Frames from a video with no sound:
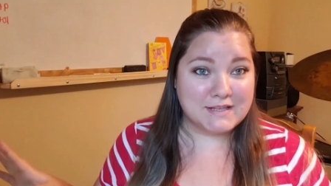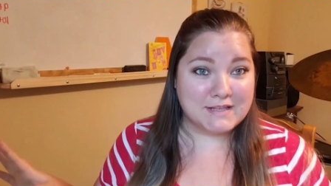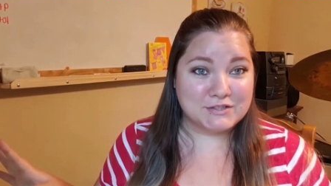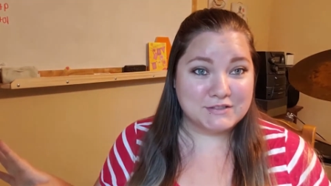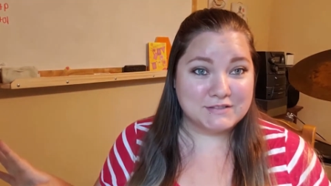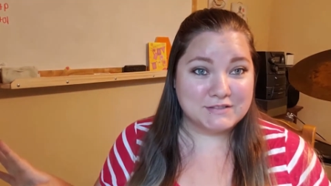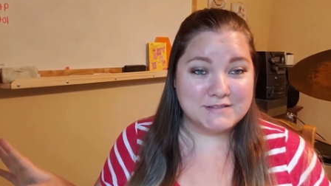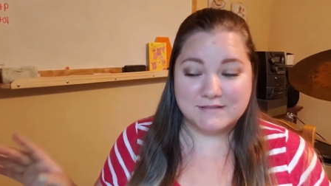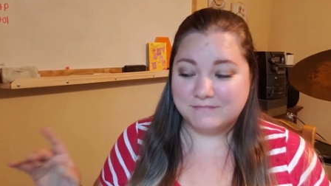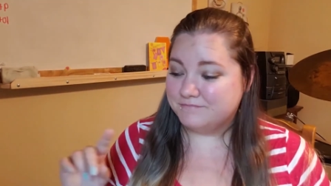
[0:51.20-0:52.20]

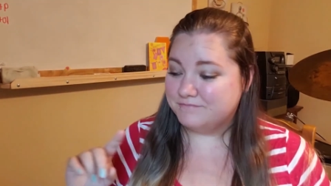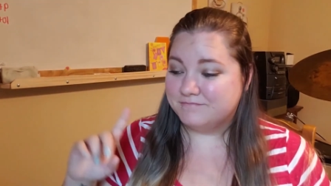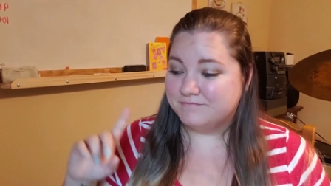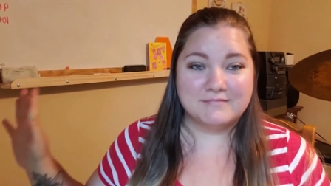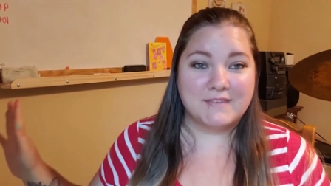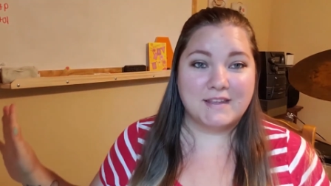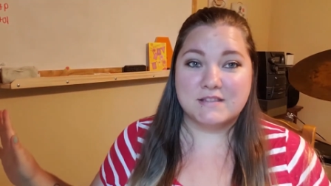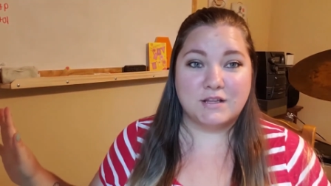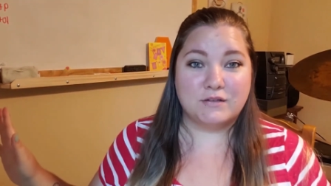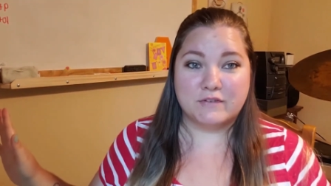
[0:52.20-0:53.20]
sections.
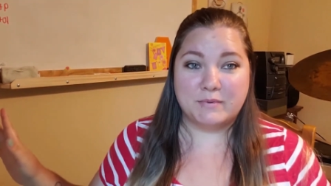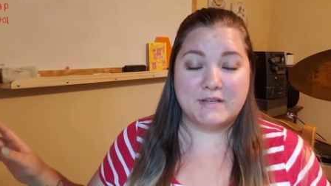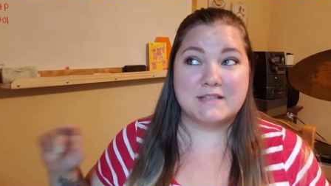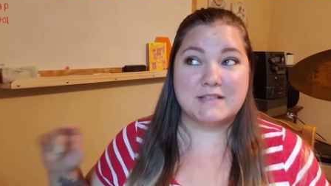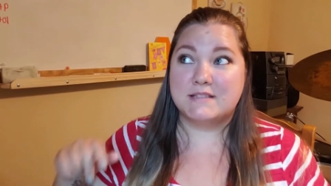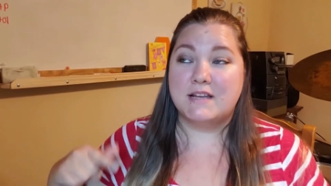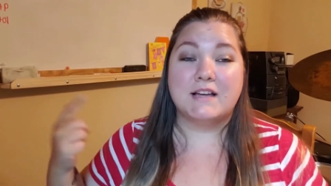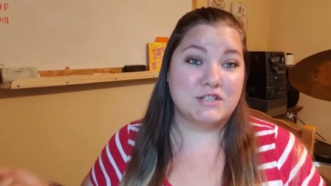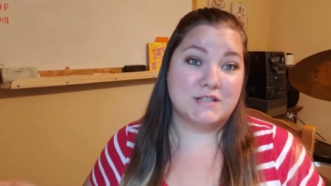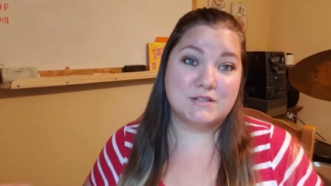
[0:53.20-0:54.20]
It's all over the place. It's
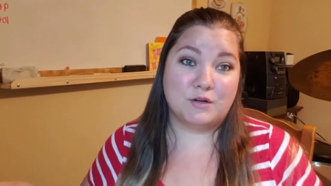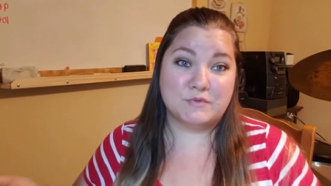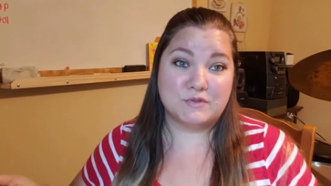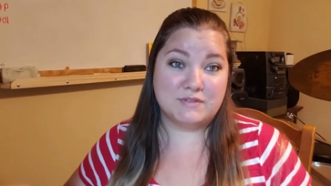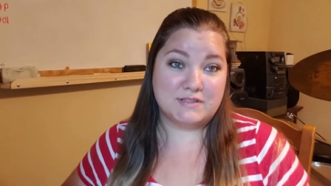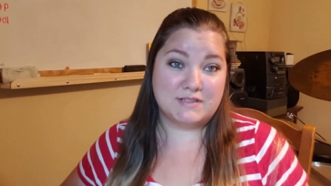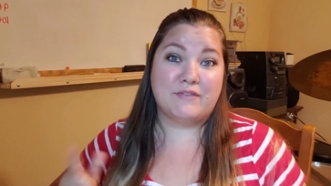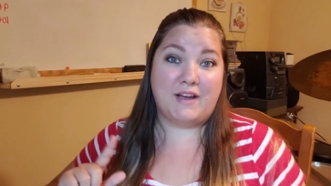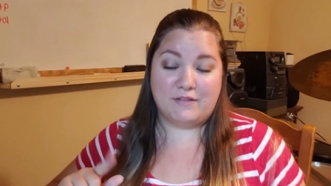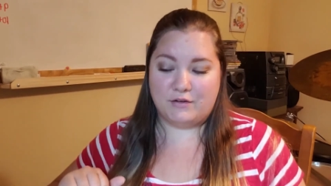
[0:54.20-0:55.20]
not just homeschool stuff
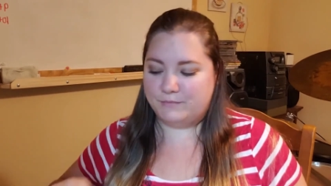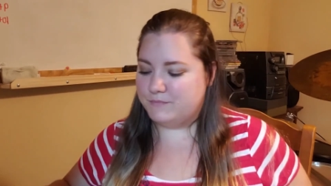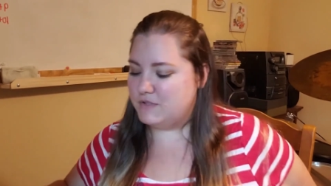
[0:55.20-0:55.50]
either.